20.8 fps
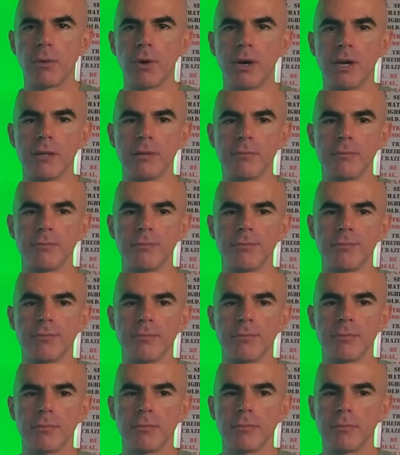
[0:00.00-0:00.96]
what?
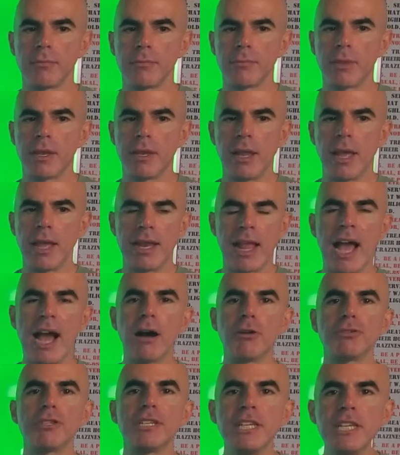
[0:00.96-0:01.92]
And, and
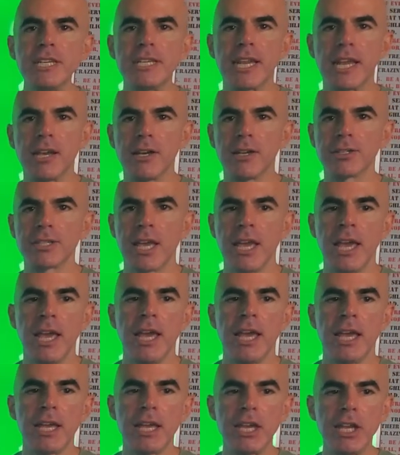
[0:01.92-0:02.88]
how detailed
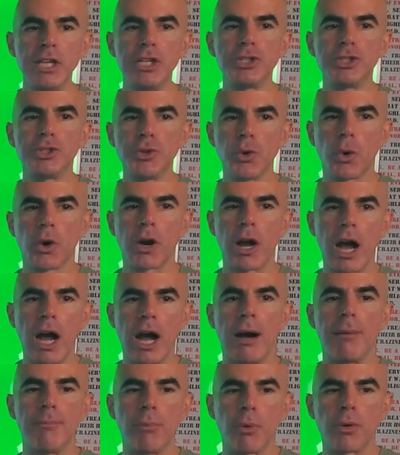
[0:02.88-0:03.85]
is your
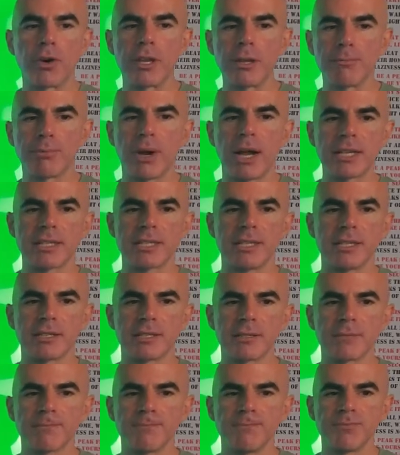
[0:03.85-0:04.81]
onboarding
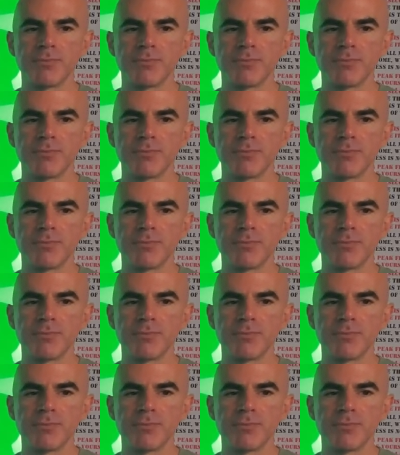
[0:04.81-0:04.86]
process?